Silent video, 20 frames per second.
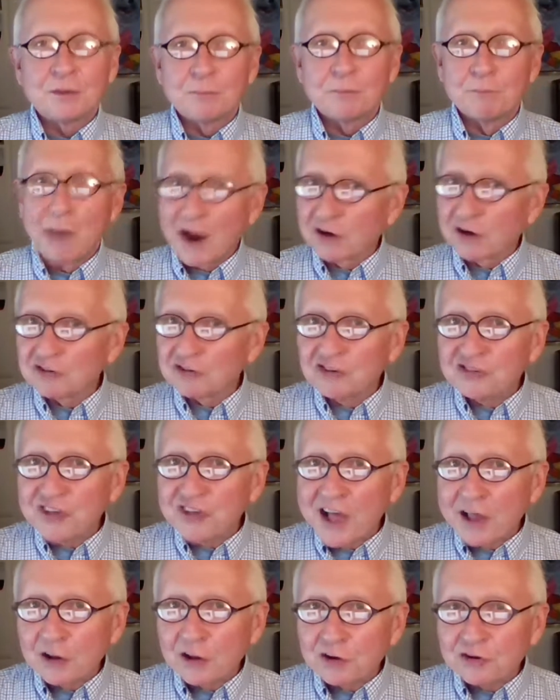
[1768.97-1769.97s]
buyers and
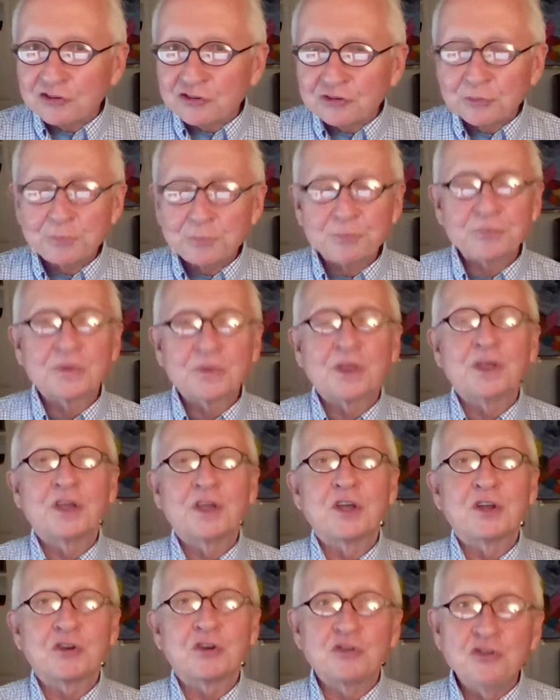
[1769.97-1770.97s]
sellers,
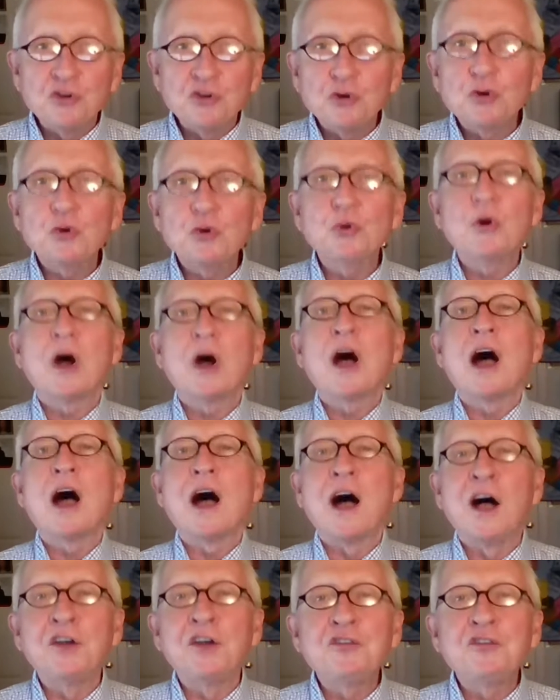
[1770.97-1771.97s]
do
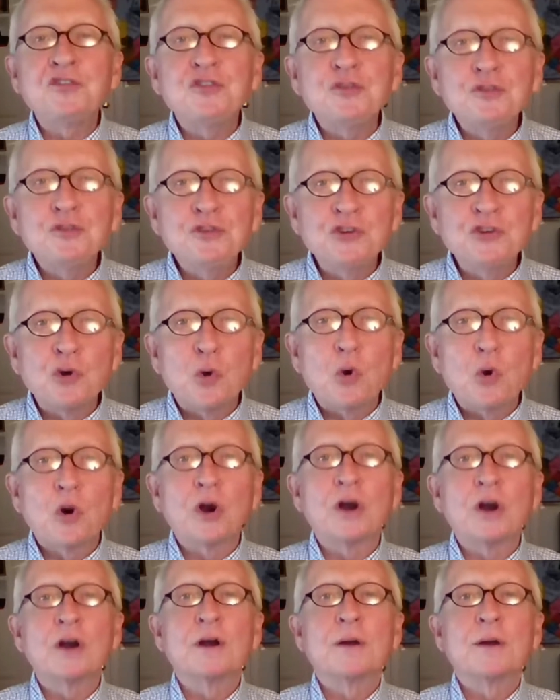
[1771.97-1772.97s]
unto
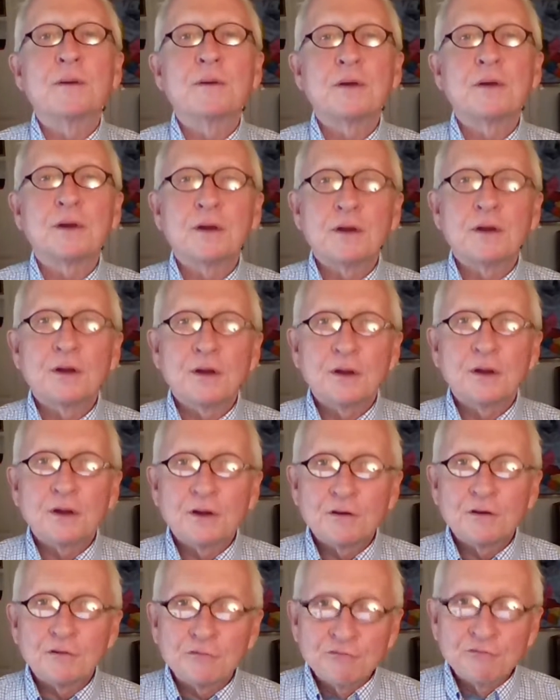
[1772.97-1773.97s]
your
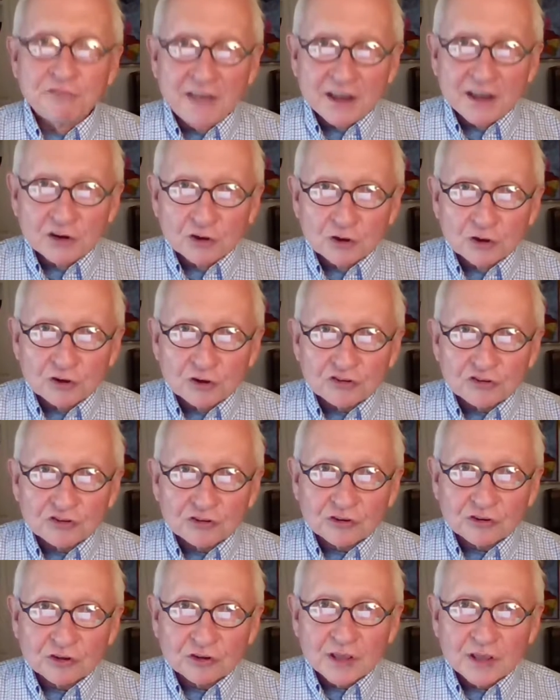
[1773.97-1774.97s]

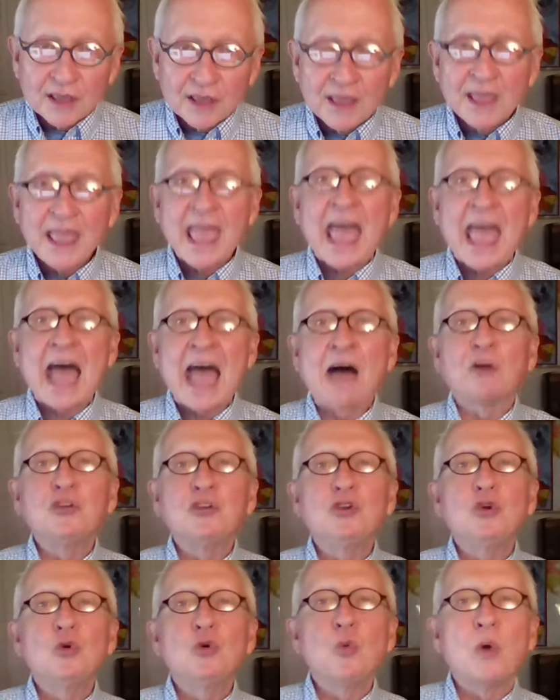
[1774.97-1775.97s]
vendors how
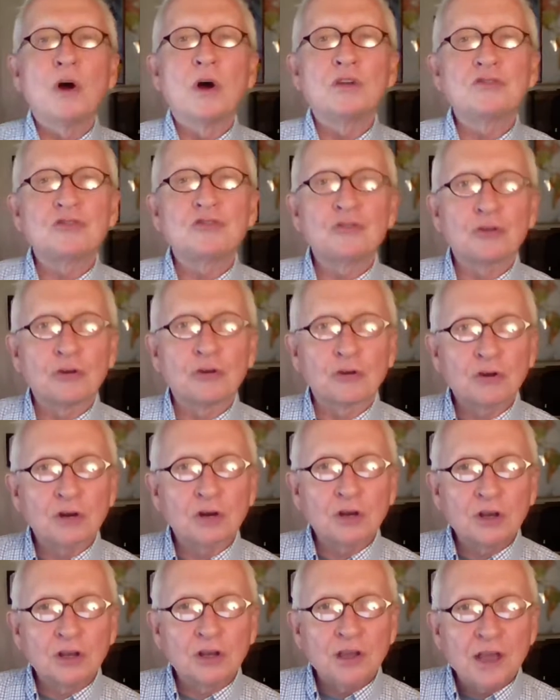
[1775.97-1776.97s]
you want your
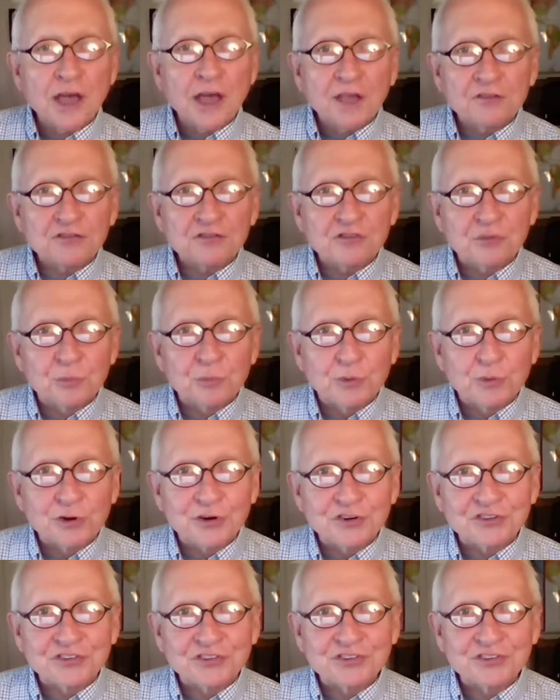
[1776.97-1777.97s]

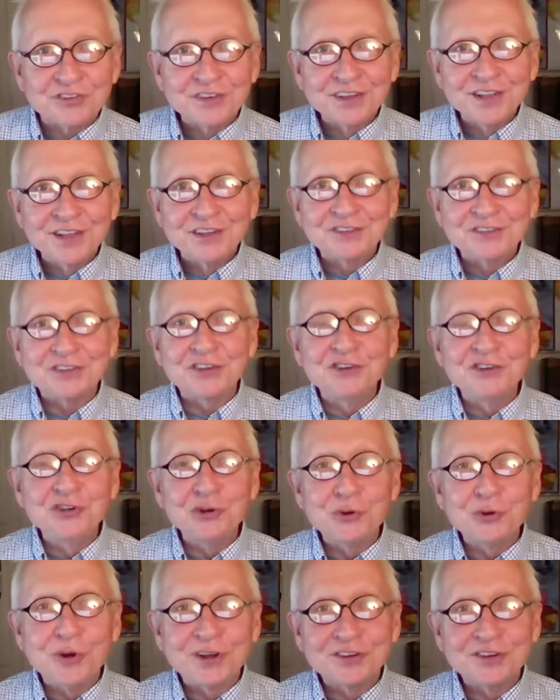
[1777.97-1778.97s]
customers to
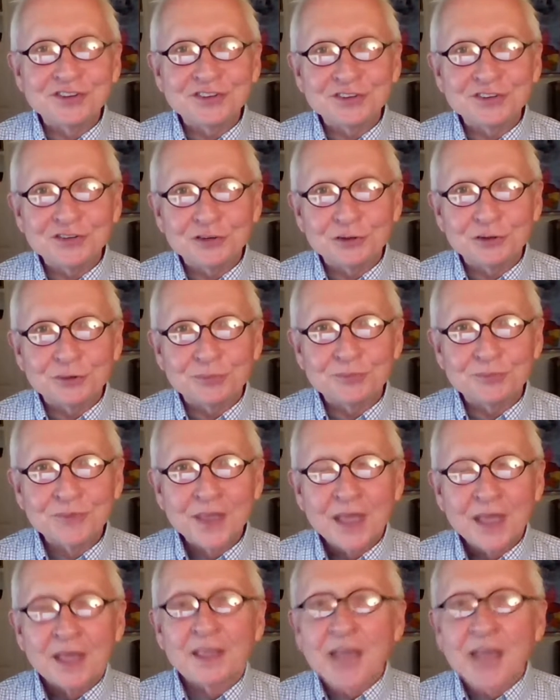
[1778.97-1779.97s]
do unto you.
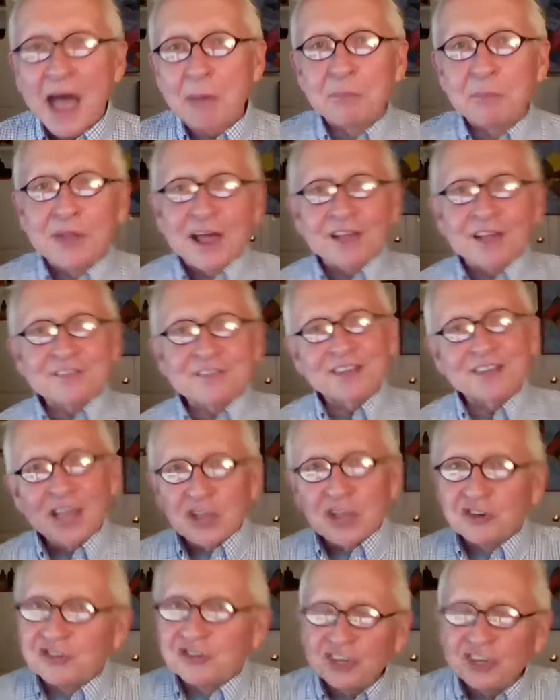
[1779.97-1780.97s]
God bless.
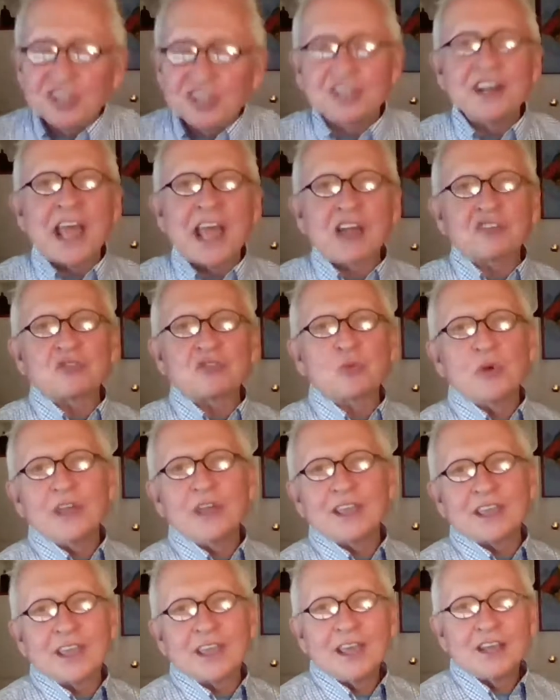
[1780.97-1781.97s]
See you next
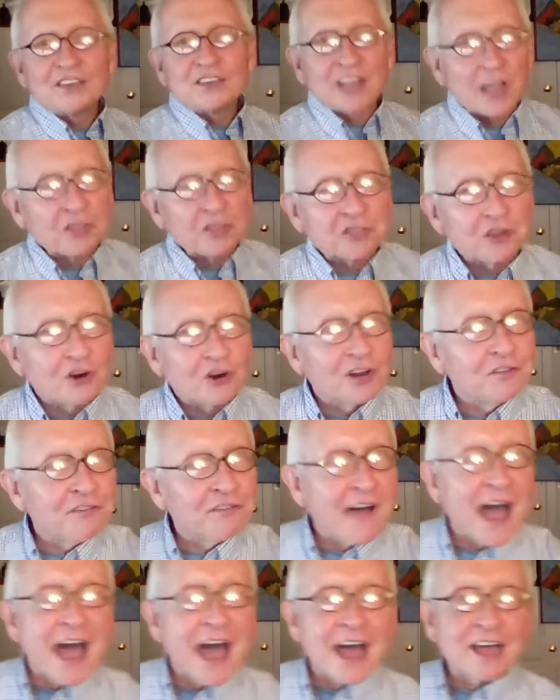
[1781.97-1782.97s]
week,
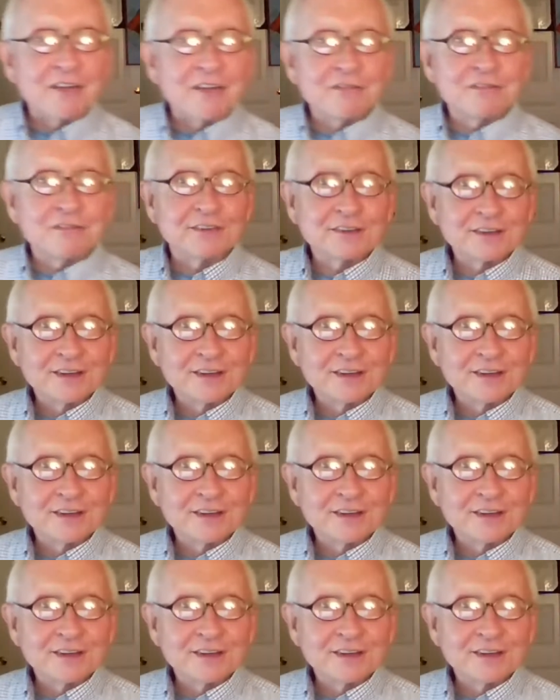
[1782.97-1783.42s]
10:35.